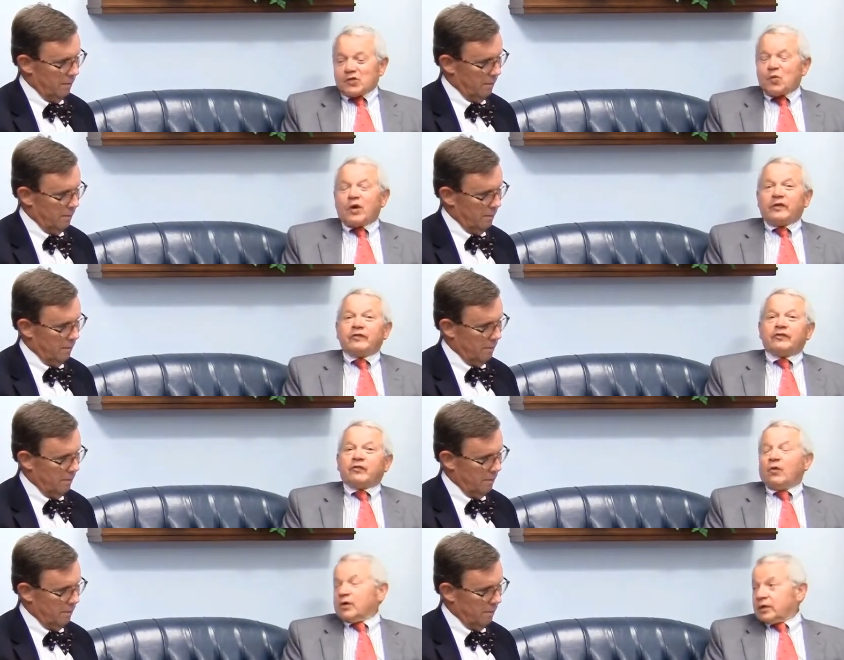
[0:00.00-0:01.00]
Speaker 1: which
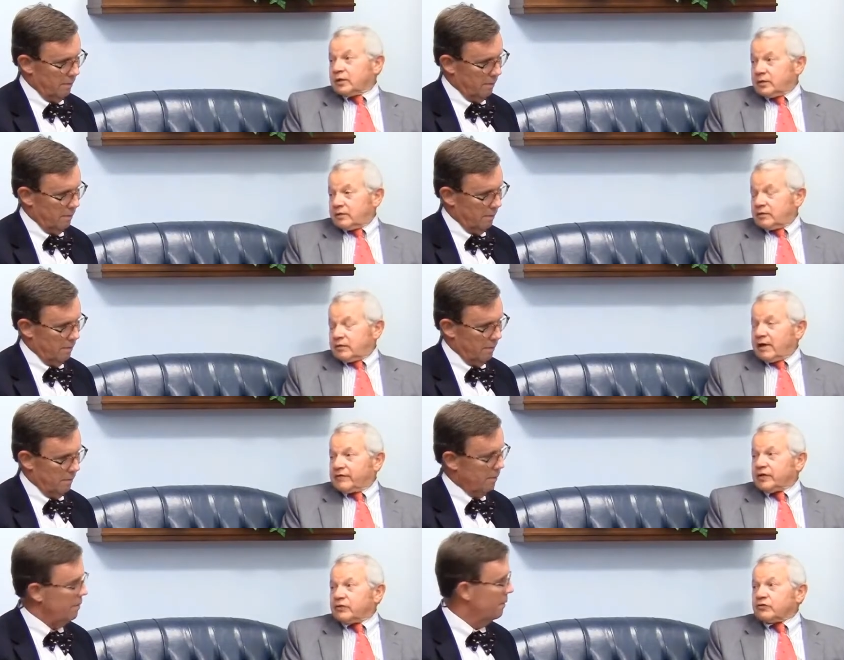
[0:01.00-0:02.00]
ones ought to
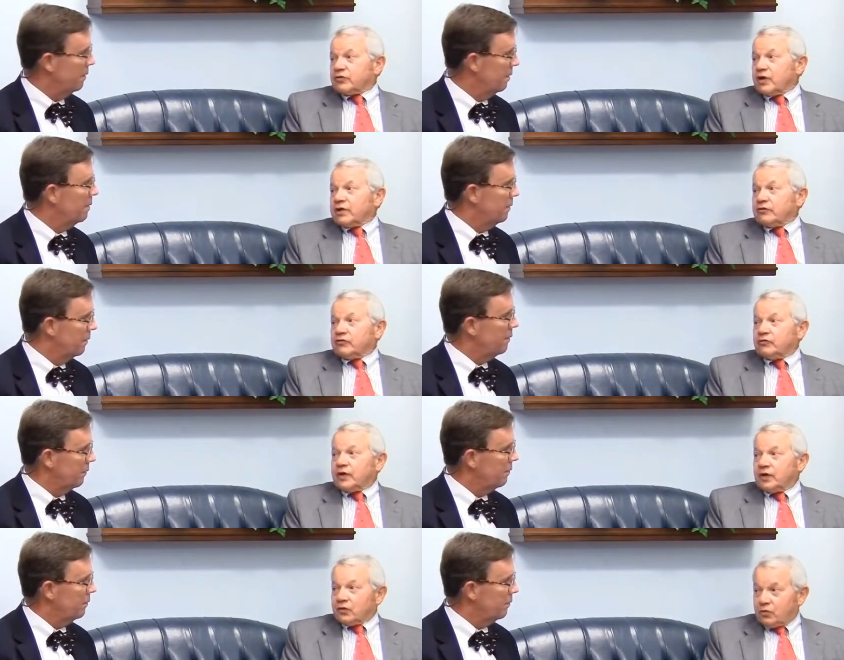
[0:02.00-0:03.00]
have another shot at
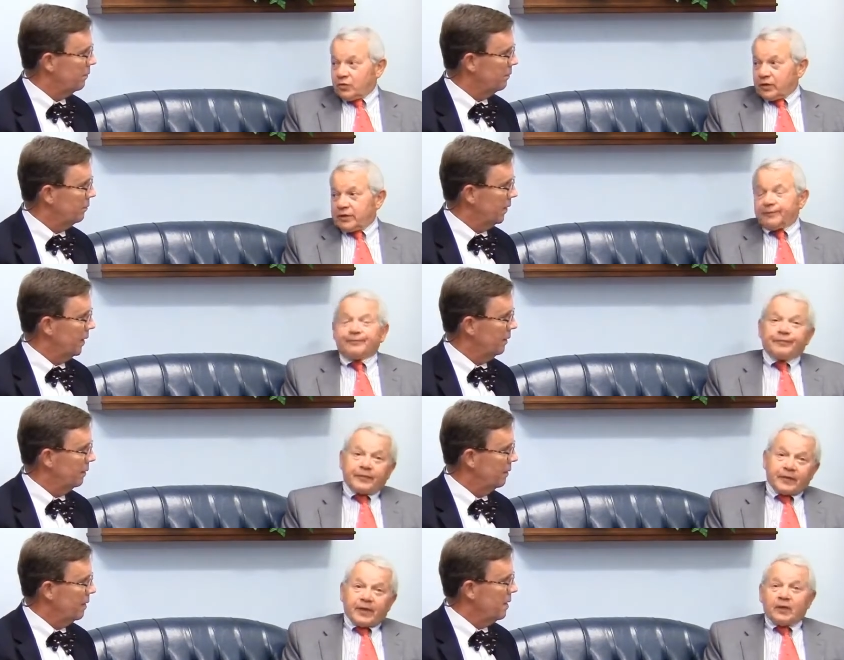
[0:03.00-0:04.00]
juvenile court. Right.
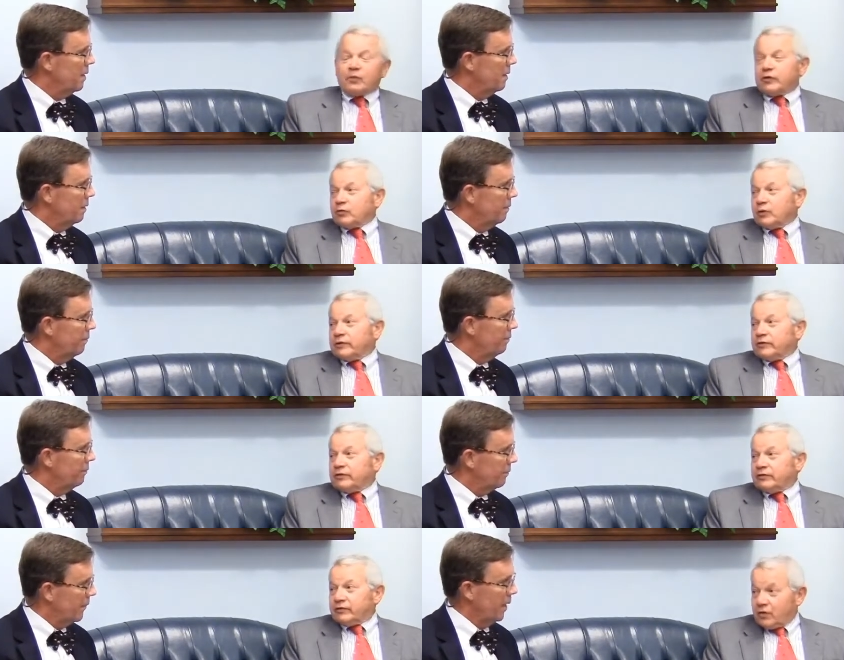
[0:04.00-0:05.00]
And which
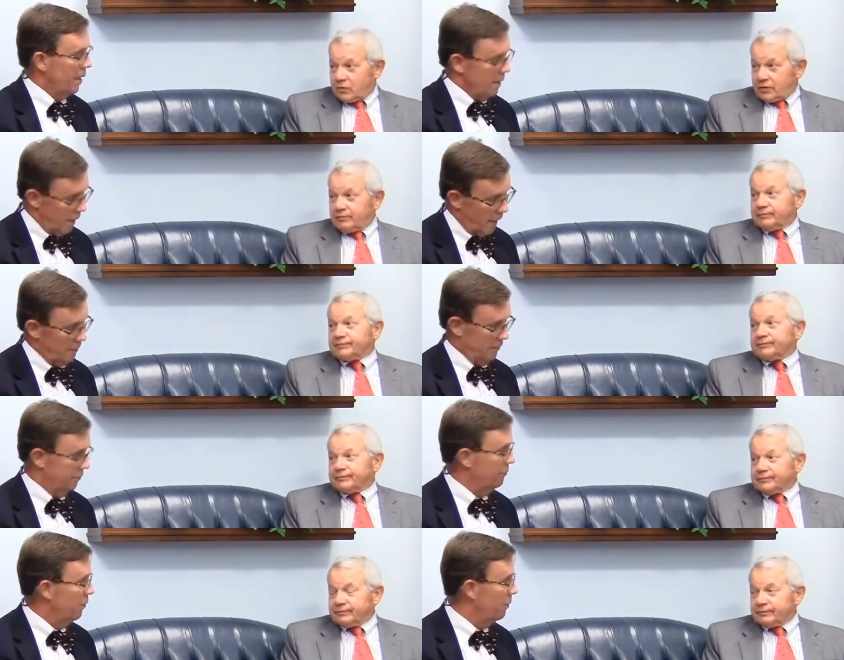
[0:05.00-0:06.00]
ones don't?
Speaker 2: As
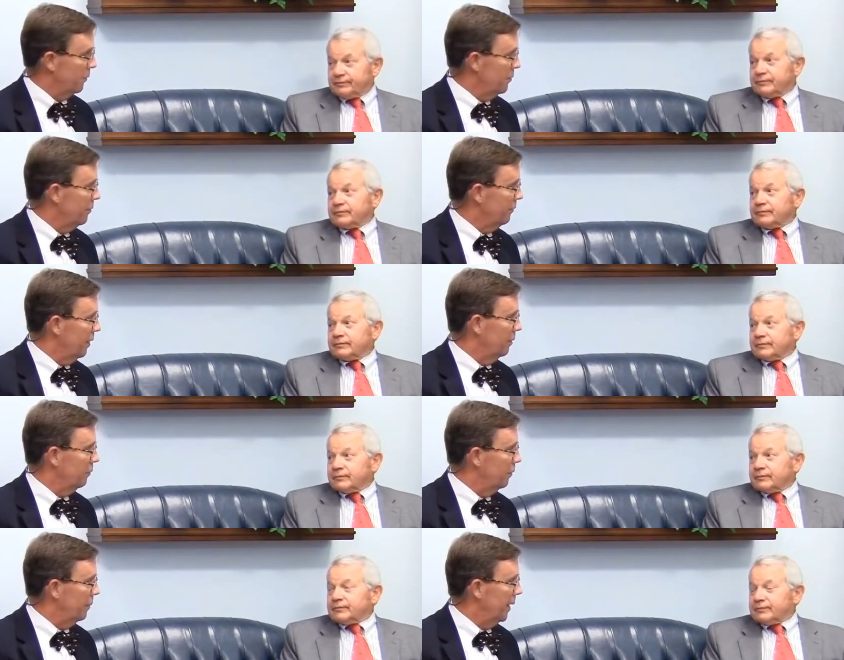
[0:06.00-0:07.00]
a former juvenile
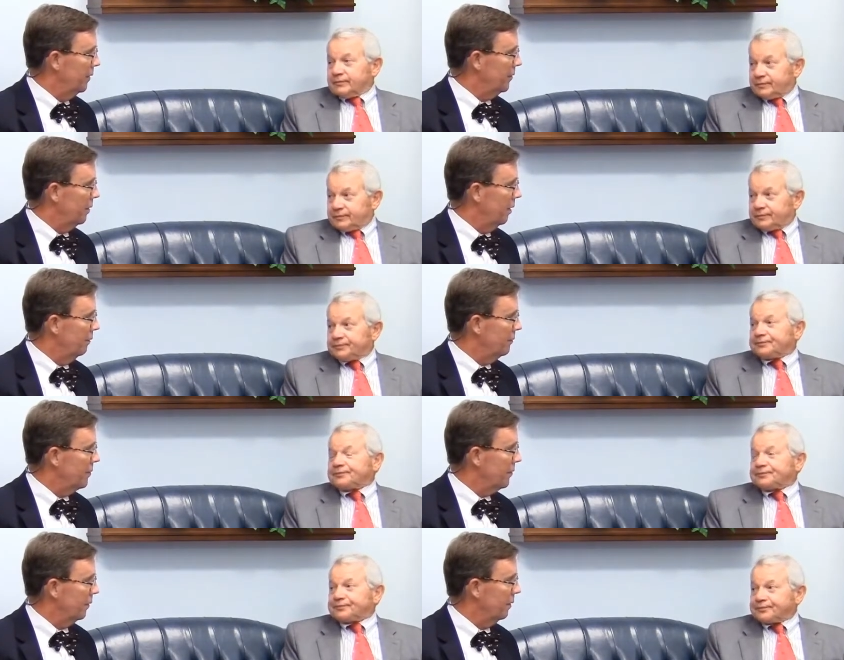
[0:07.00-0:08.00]
probation
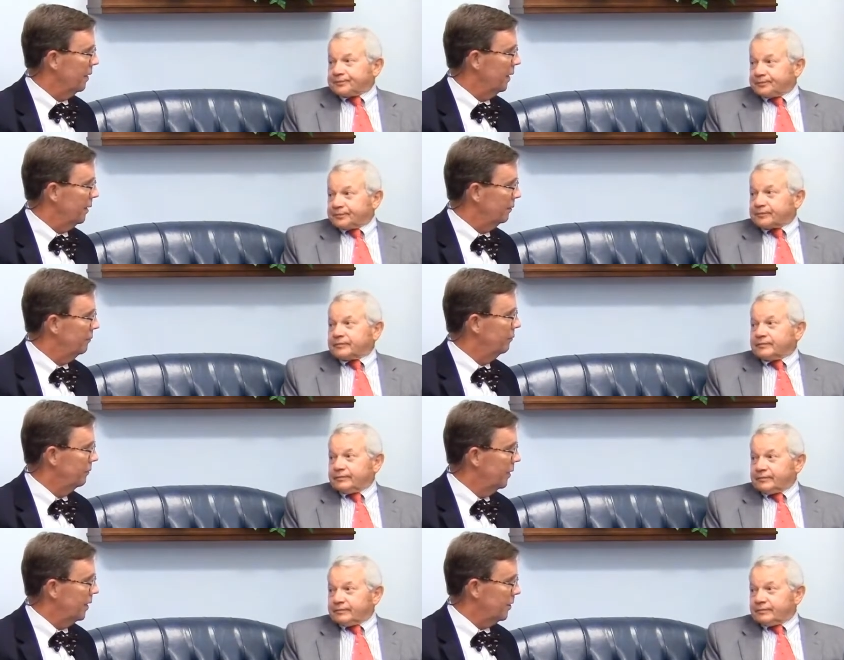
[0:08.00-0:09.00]
officer, I
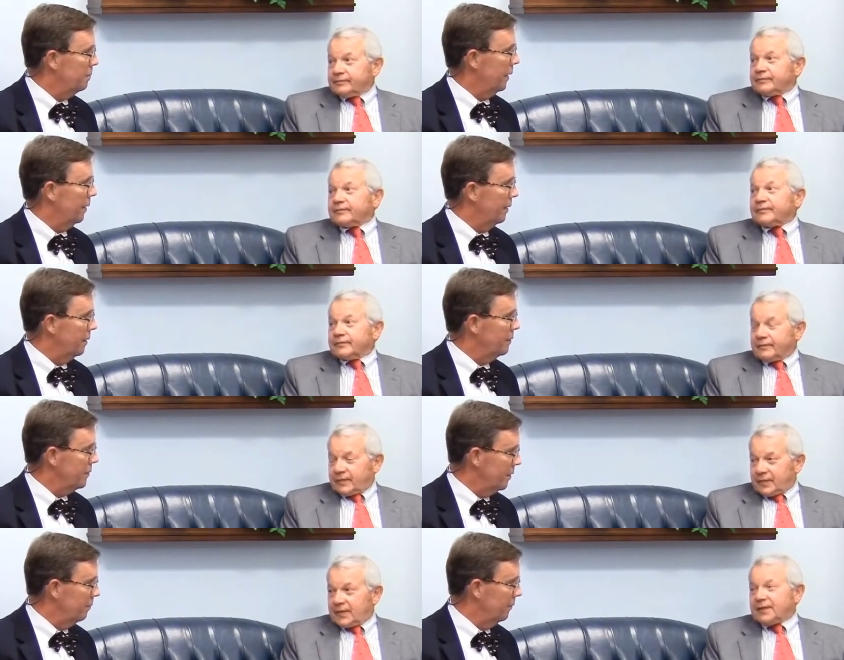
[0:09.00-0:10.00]

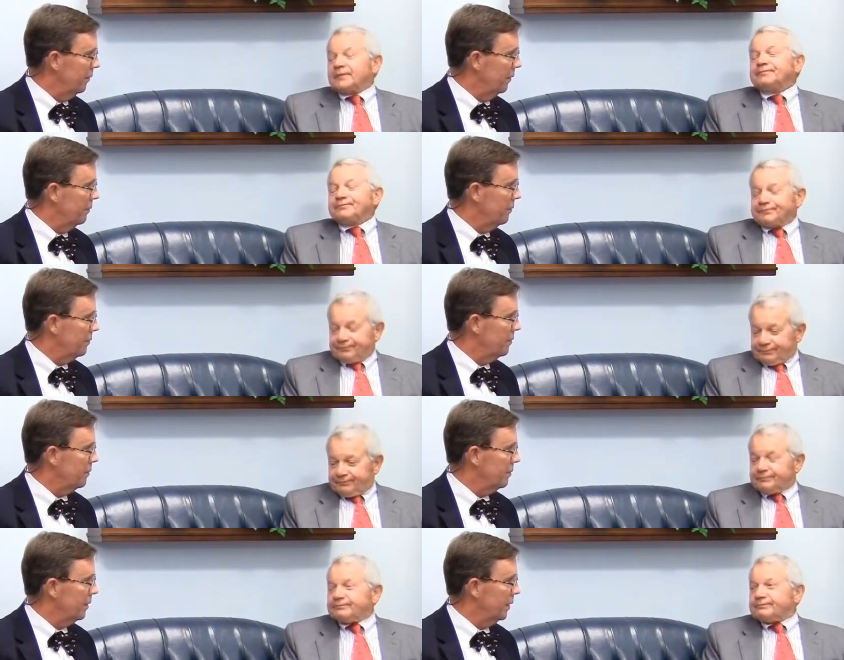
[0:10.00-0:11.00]
experienced some of
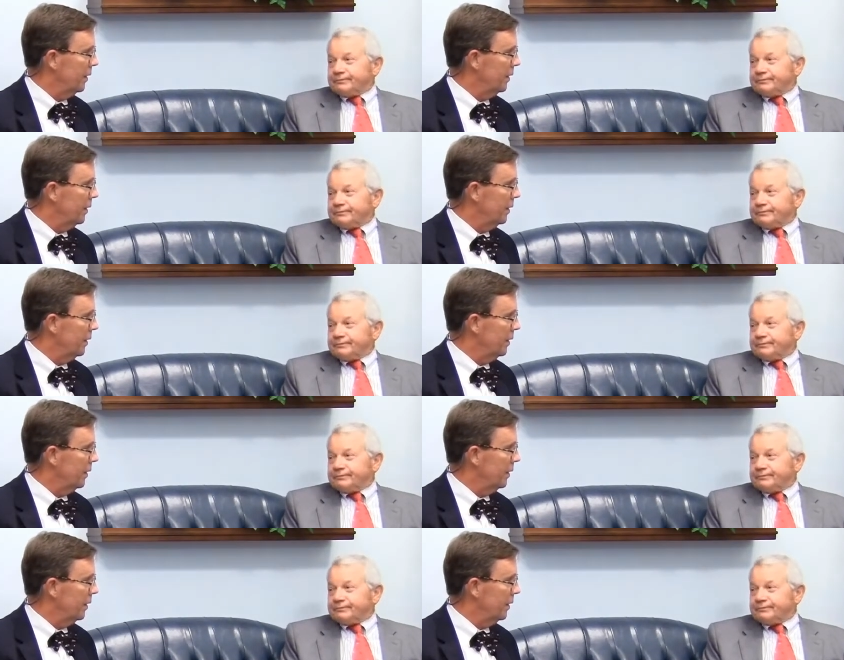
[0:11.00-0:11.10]
those